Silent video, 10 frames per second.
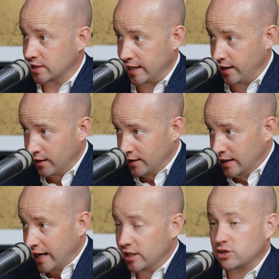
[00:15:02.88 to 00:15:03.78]
to hit?
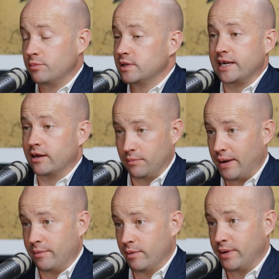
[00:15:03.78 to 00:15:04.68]
And is there a particular
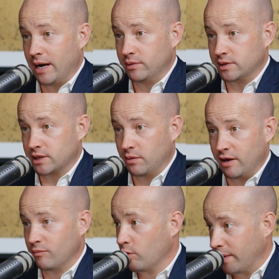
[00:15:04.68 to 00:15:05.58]
payment plan which is going to
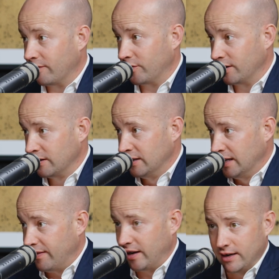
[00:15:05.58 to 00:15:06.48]
be of more benefit?
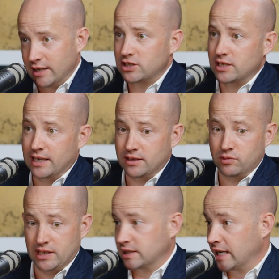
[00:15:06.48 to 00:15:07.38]
And then in addition to
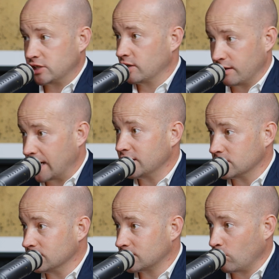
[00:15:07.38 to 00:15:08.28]
that, destination
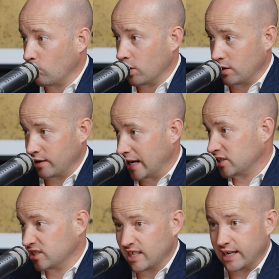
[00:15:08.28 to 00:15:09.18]
location. So what
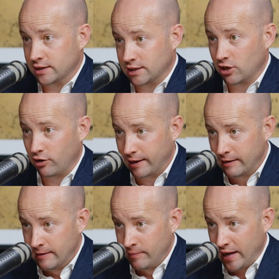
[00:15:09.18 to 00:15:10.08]
locations are they considering?
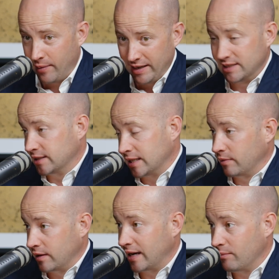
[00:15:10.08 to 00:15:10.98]
Is it
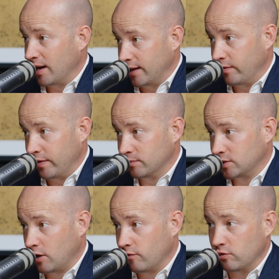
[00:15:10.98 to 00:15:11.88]
something that they might live in
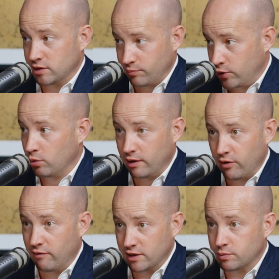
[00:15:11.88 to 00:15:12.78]
themselves, or is it purely
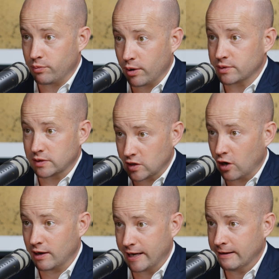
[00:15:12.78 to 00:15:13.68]
for investment purposes
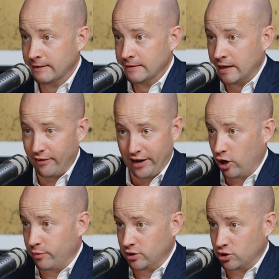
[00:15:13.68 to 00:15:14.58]
only? Are they
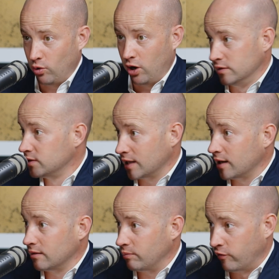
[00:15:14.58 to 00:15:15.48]
hoping to
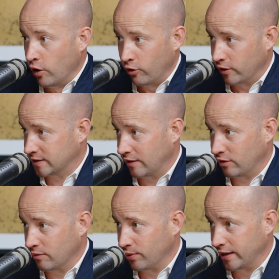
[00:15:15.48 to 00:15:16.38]
on-sell it before it's
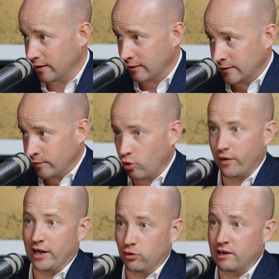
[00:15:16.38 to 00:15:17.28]
even completed? Or
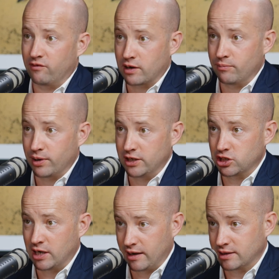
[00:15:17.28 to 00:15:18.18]
are they looking for
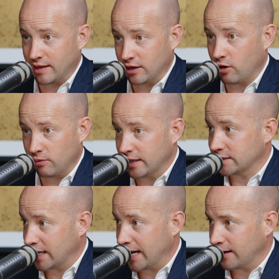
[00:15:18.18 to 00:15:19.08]
completion and to then go and
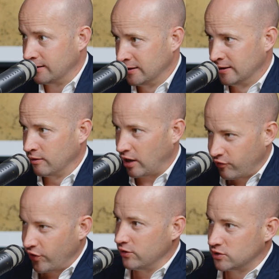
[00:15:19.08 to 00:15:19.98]
lease it out?
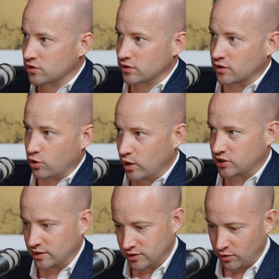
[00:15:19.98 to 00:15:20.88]
Like those sorts of
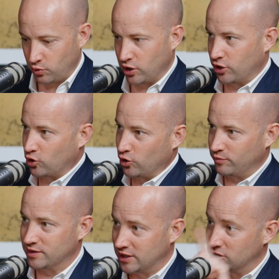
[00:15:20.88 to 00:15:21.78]
questions that we've got to call
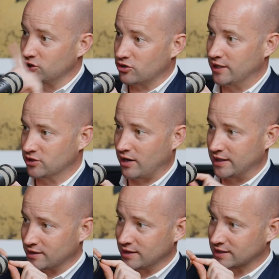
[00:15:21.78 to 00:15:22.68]
them decision trees,
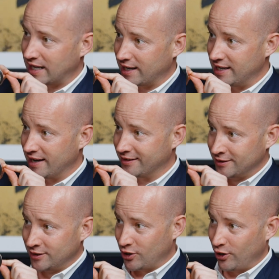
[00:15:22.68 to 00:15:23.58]
right? So they start here,
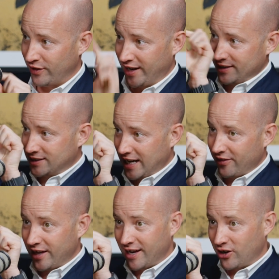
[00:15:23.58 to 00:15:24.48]
go there,
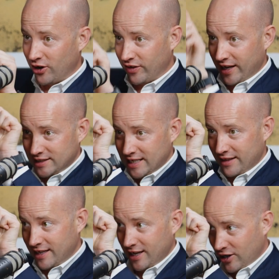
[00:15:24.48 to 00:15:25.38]
start there, go there,
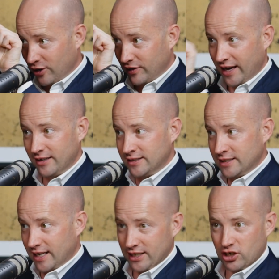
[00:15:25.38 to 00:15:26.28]
start there, go there.
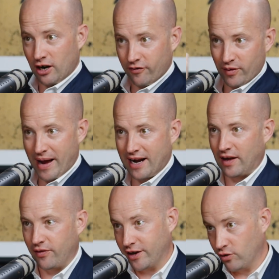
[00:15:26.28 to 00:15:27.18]
And literally off the back of
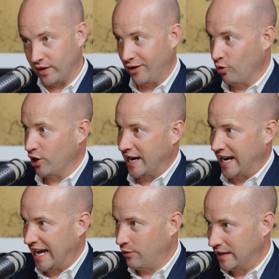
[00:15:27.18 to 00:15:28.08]
that, then you'll then work
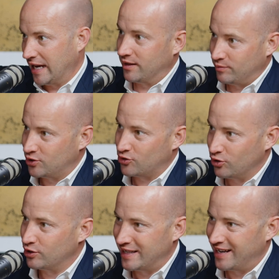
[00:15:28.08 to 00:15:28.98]
out how we get them
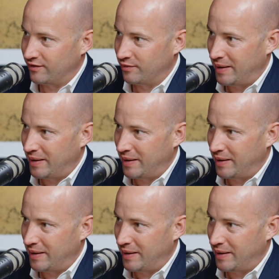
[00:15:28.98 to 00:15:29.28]
through to the end of the